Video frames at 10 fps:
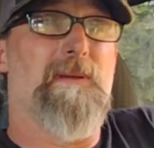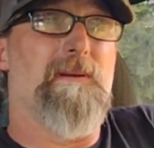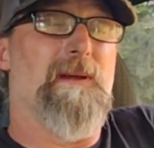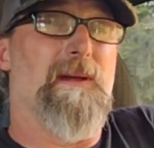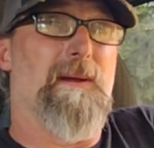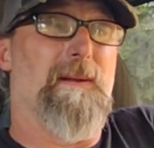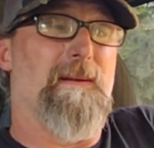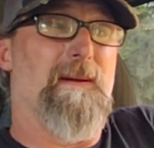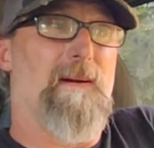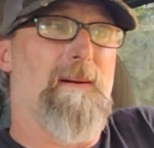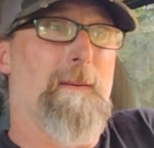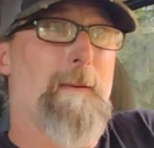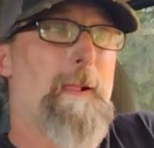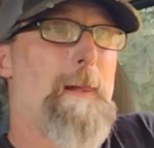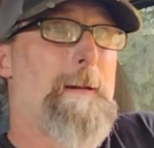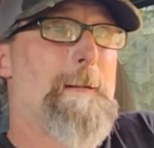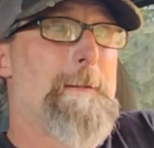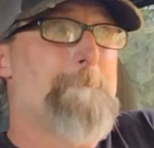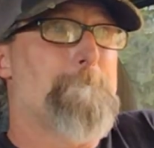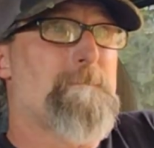and
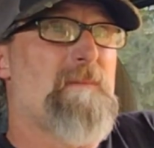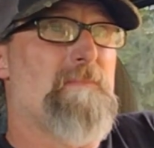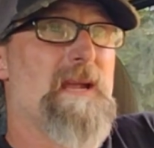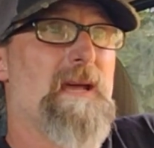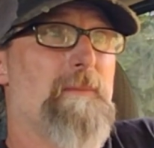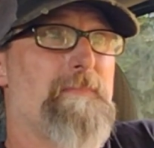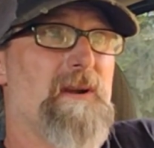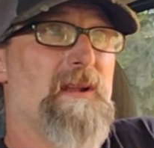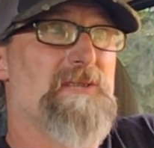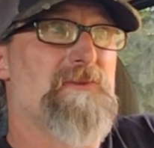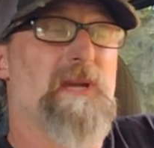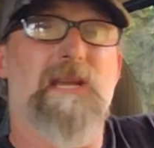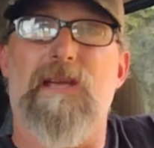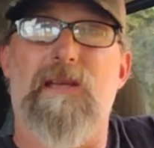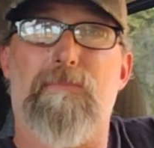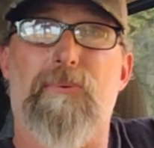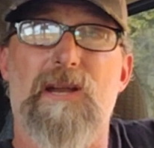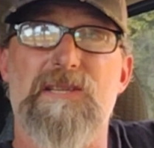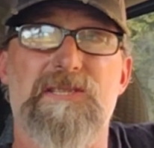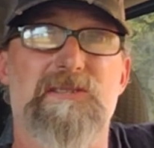I'm going to head up there next weekend and
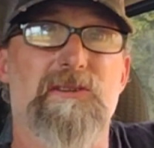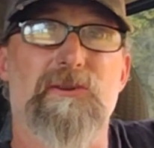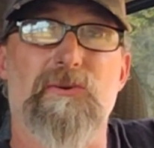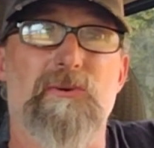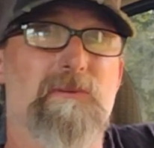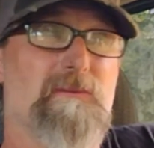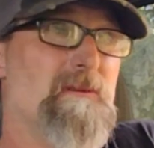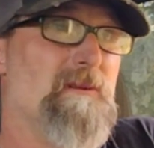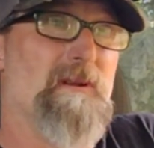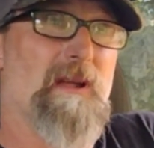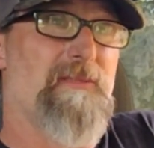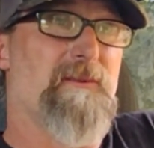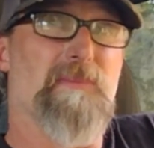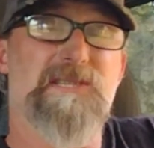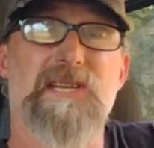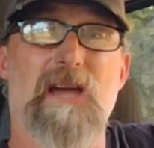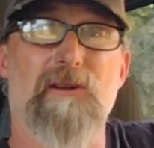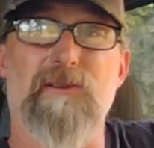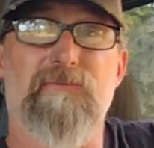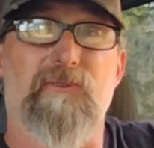probably just do nothing but
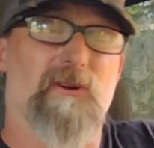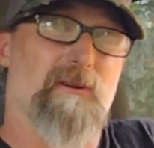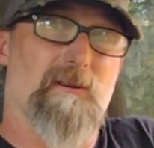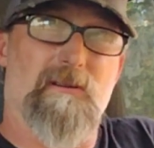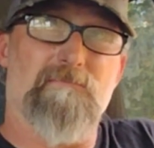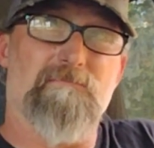scouting for